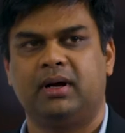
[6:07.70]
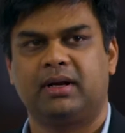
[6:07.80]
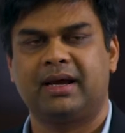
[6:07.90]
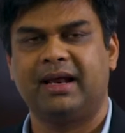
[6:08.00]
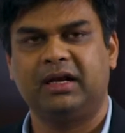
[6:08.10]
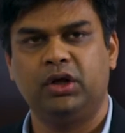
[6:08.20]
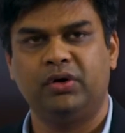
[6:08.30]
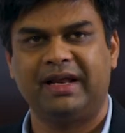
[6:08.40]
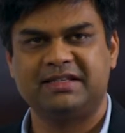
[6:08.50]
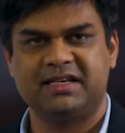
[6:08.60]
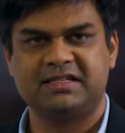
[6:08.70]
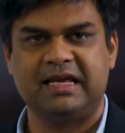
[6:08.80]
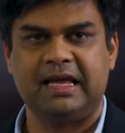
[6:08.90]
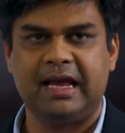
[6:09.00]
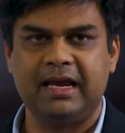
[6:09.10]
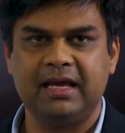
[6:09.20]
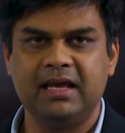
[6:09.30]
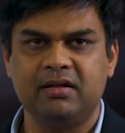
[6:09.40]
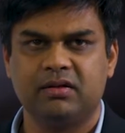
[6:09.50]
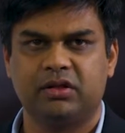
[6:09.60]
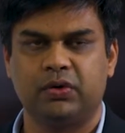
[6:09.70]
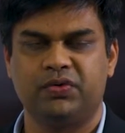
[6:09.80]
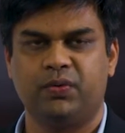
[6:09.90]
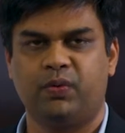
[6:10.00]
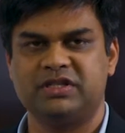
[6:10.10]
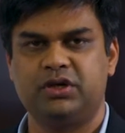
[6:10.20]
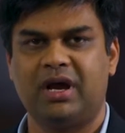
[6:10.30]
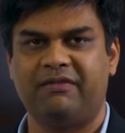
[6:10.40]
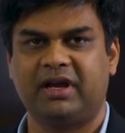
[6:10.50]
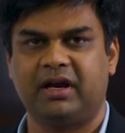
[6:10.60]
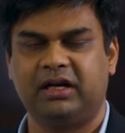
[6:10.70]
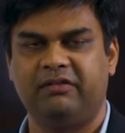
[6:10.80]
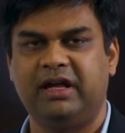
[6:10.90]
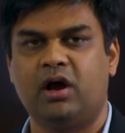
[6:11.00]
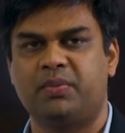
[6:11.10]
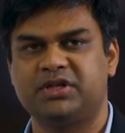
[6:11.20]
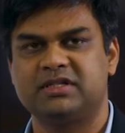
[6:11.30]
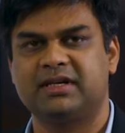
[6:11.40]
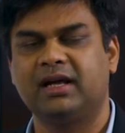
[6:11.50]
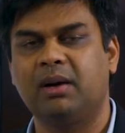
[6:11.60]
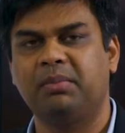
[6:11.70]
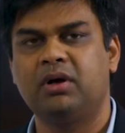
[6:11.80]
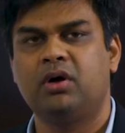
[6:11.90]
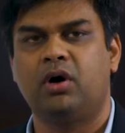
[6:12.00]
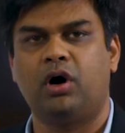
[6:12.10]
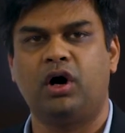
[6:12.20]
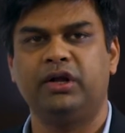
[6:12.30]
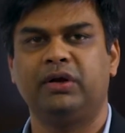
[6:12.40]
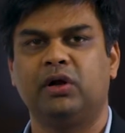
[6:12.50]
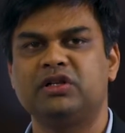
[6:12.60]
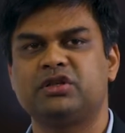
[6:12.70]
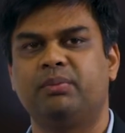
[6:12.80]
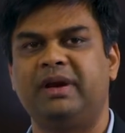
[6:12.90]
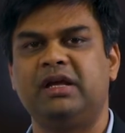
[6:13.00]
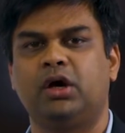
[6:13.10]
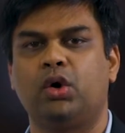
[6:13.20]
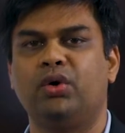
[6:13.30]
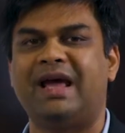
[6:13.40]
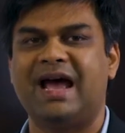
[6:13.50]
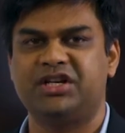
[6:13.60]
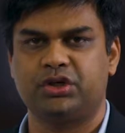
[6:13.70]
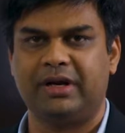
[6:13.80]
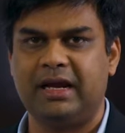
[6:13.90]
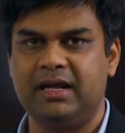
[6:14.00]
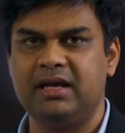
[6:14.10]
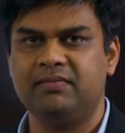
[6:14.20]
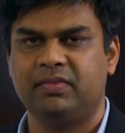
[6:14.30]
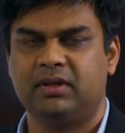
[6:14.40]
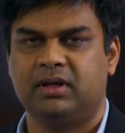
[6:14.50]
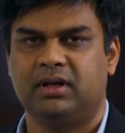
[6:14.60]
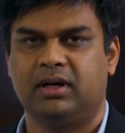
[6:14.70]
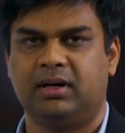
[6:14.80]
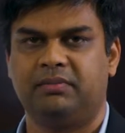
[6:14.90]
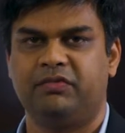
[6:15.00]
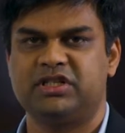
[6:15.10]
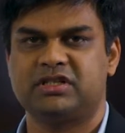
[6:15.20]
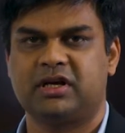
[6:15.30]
connect to your existing AD through once you have a connectivity option set up, or you can also bring your own Azure AD, which is